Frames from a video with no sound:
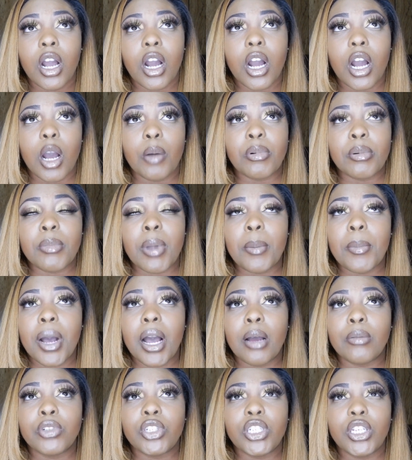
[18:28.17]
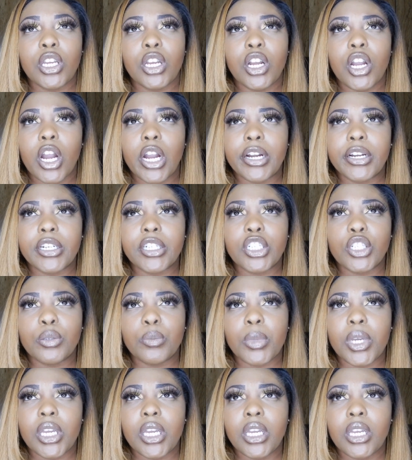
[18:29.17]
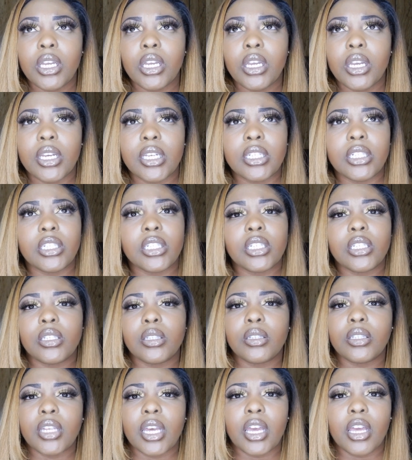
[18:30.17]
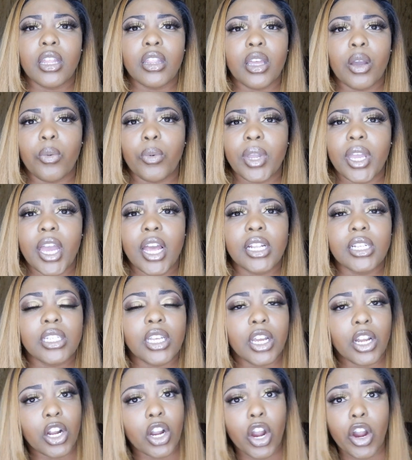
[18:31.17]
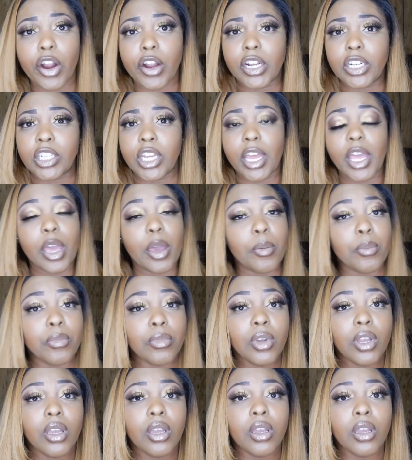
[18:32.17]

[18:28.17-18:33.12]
But my mom, she encouraged me, and just saying that we had to encourage him,